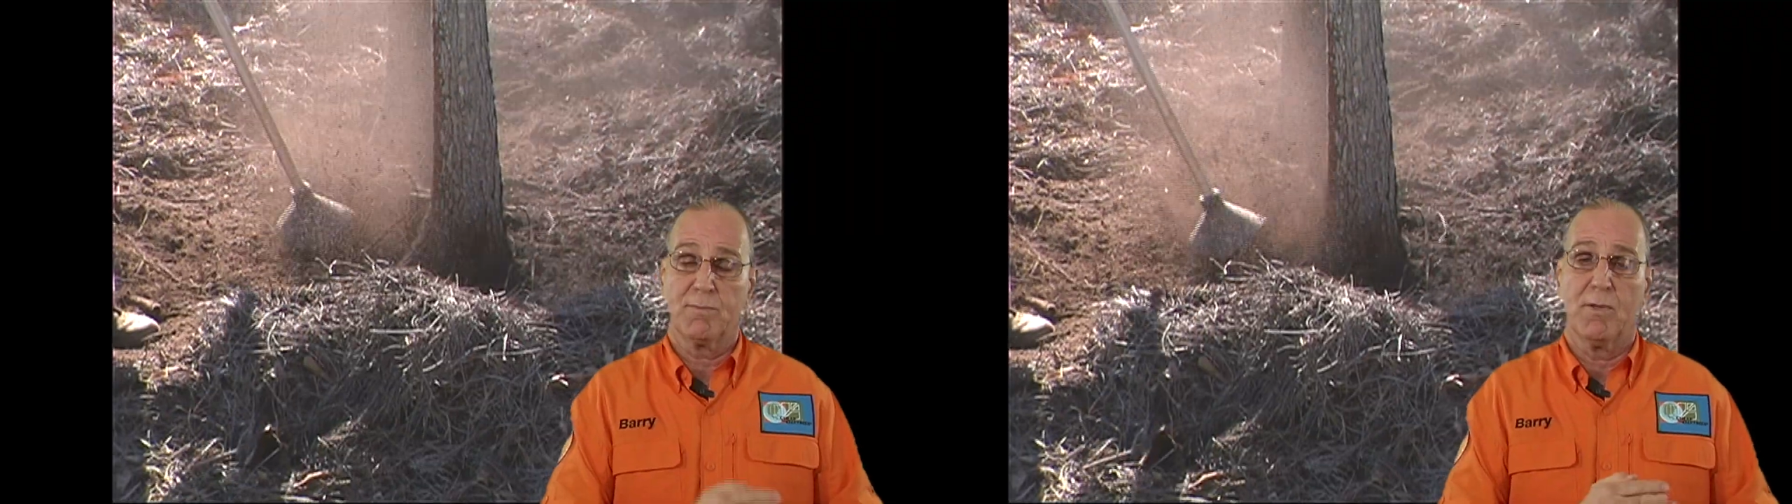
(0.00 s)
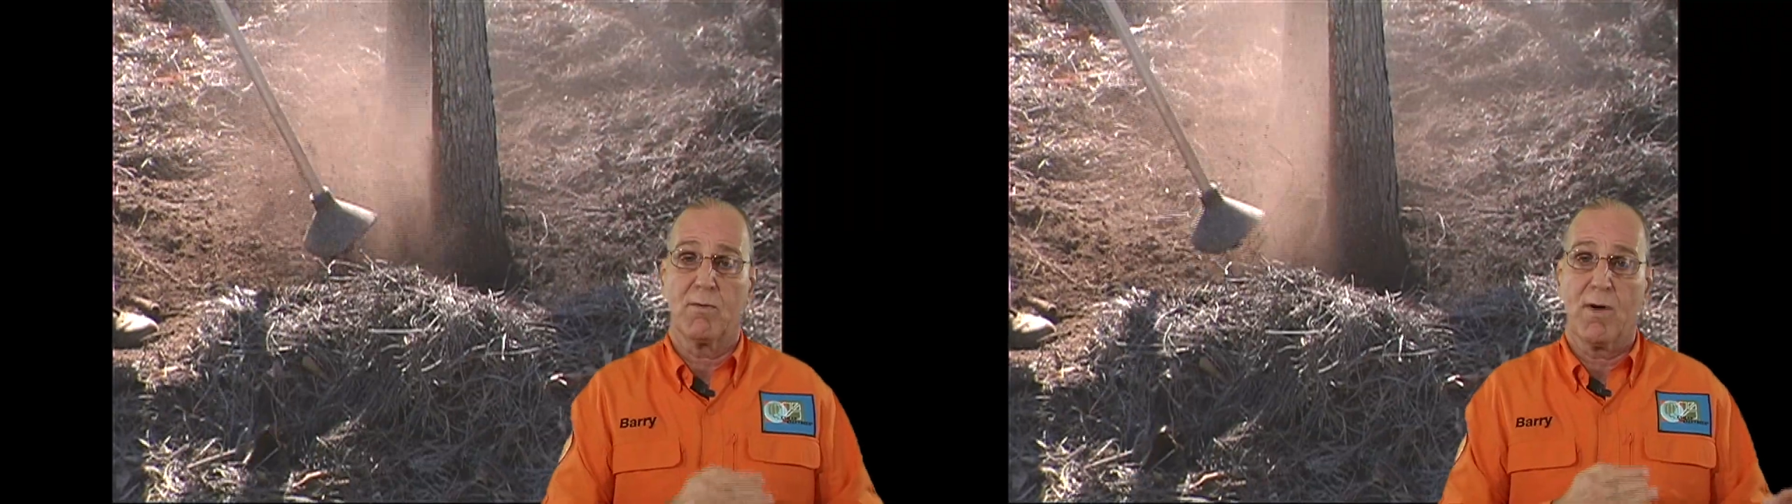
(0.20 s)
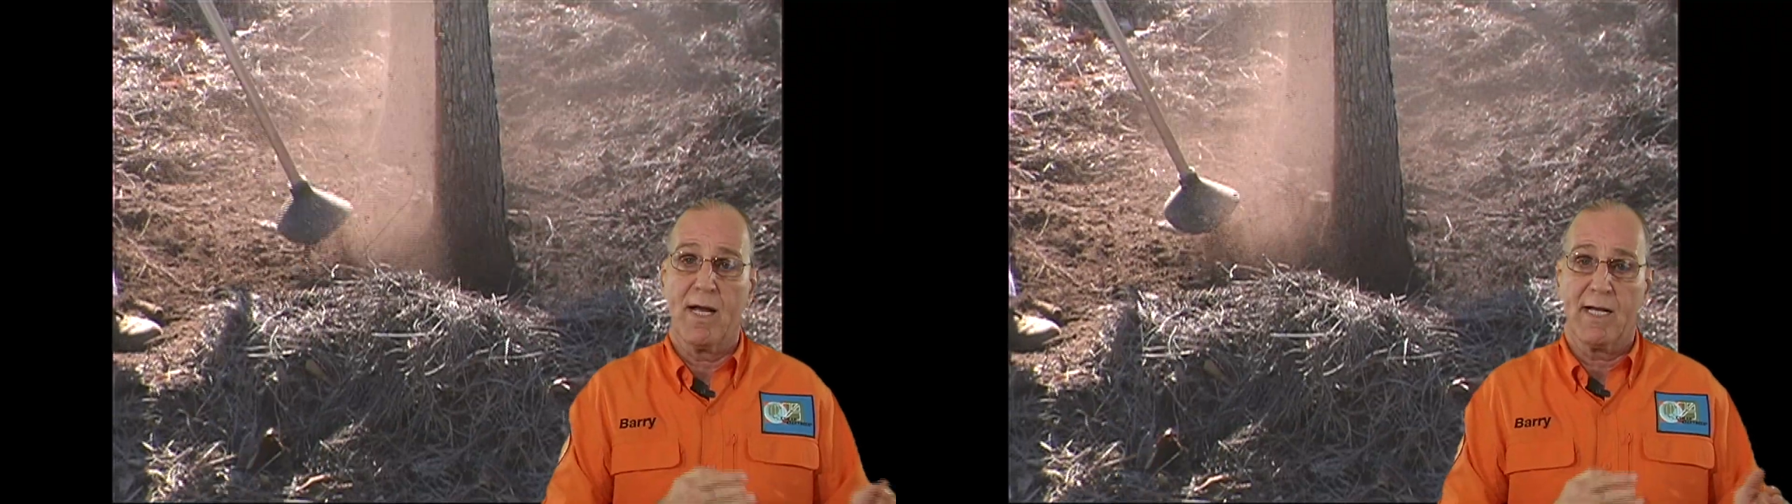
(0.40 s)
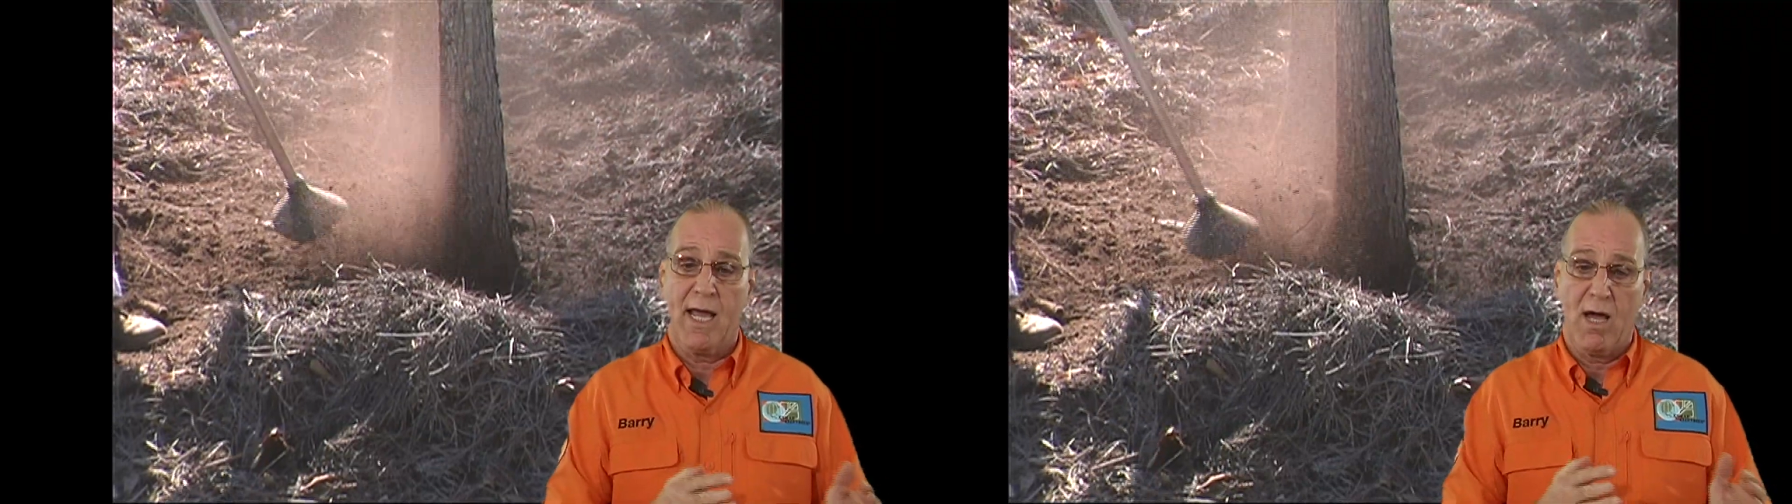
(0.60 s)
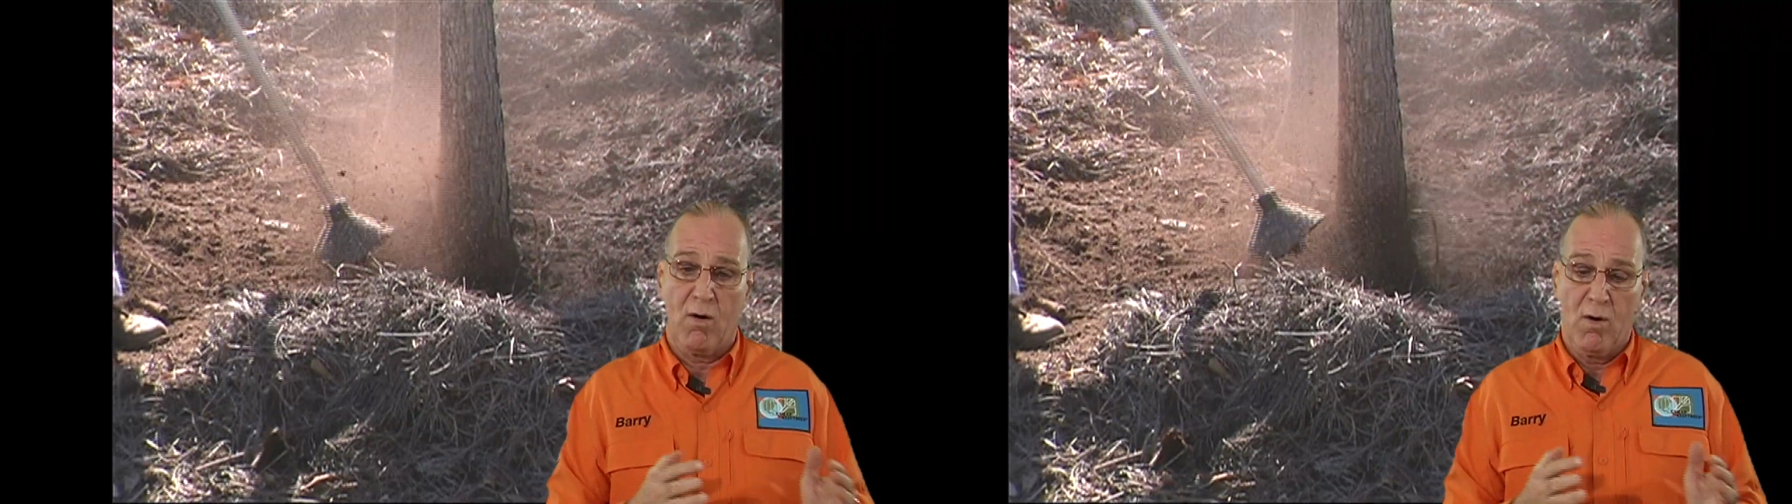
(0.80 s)
but right
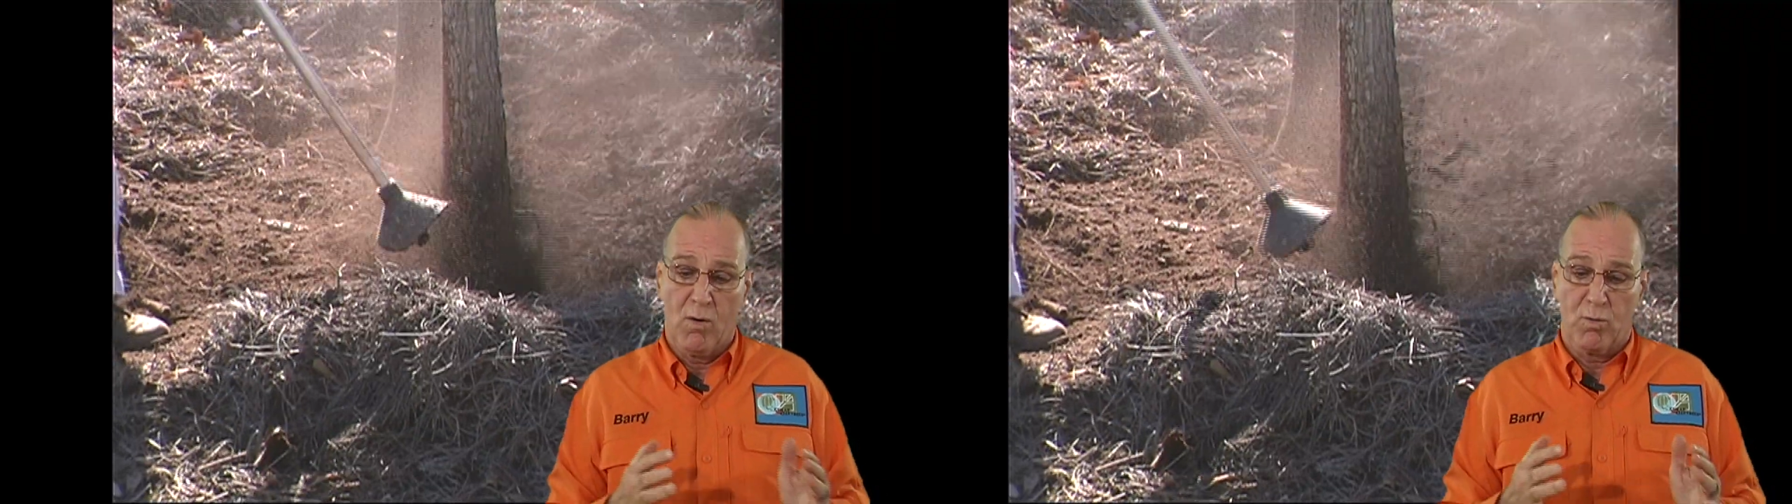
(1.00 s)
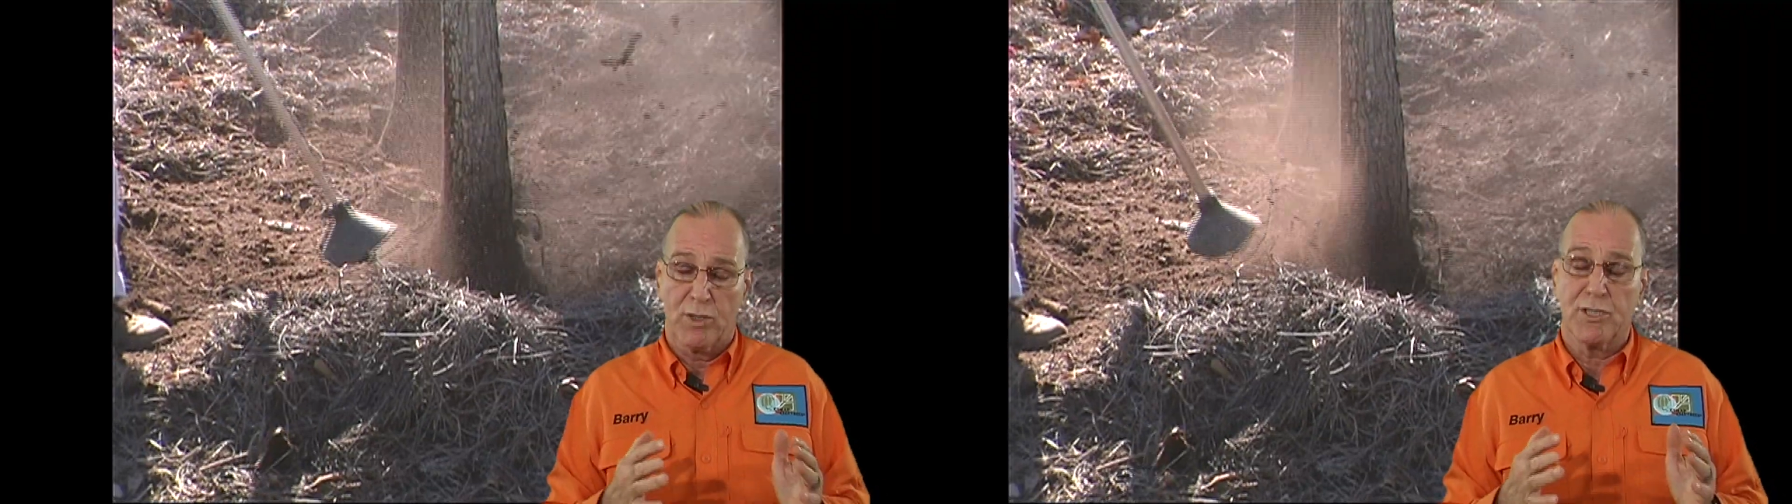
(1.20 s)
now we're